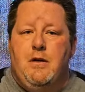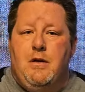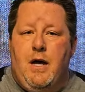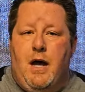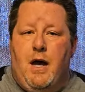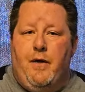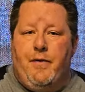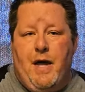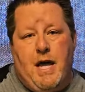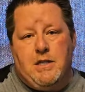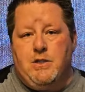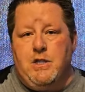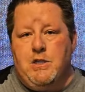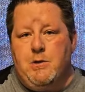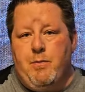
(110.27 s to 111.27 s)

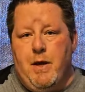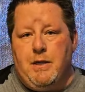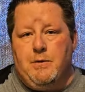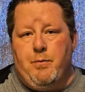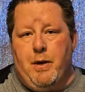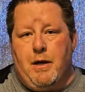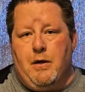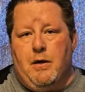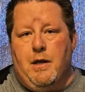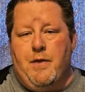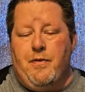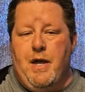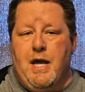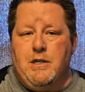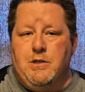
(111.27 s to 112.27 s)
Estes Space Pickle and
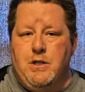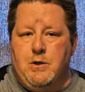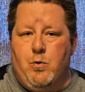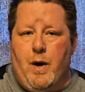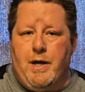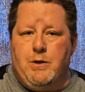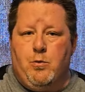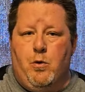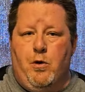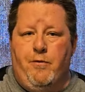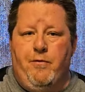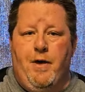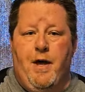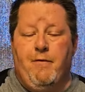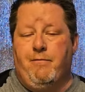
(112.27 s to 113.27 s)
the Estes White
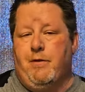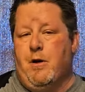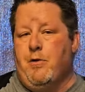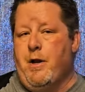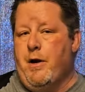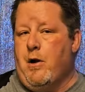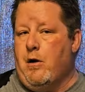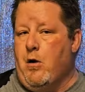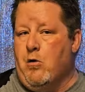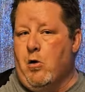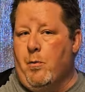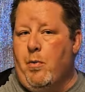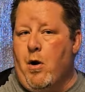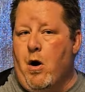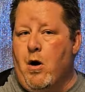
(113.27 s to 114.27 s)
Dwarf, have flown at our local
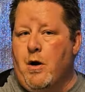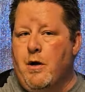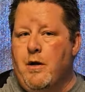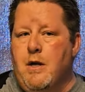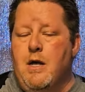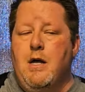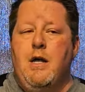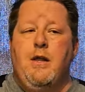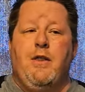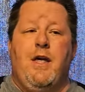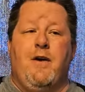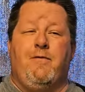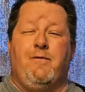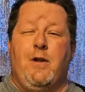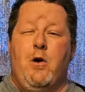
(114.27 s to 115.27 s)
park. They
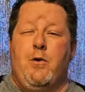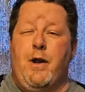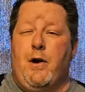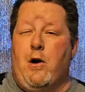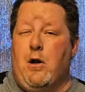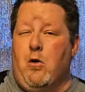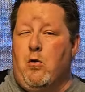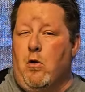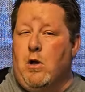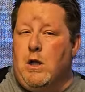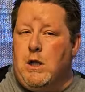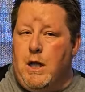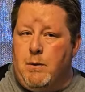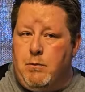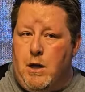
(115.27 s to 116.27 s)
have flown at our local
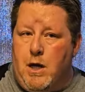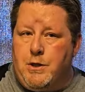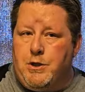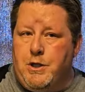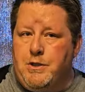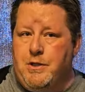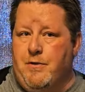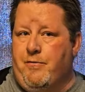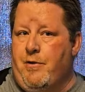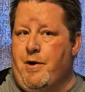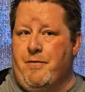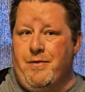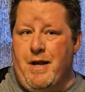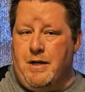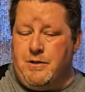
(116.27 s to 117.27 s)
club launches in front
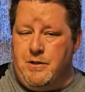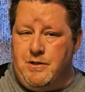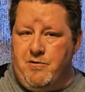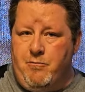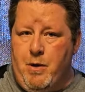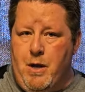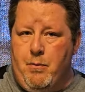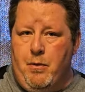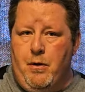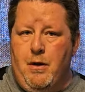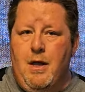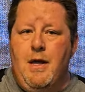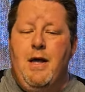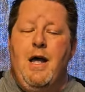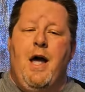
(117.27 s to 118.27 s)
of dozens of people,
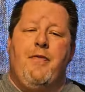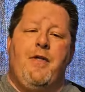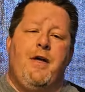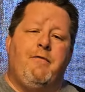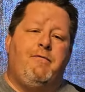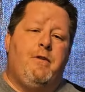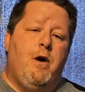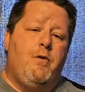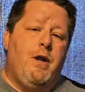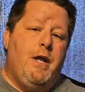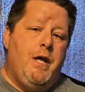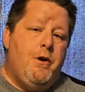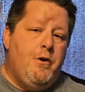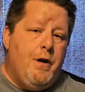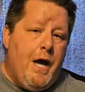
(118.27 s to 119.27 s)
and they have flown at
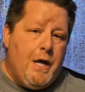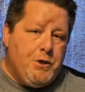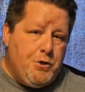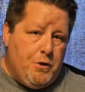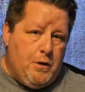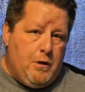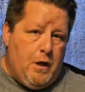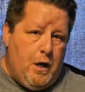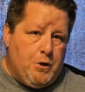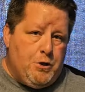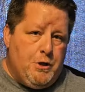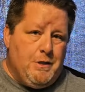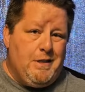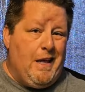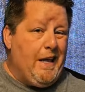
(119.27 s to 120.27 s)
international
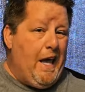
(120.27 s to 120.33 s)
launches like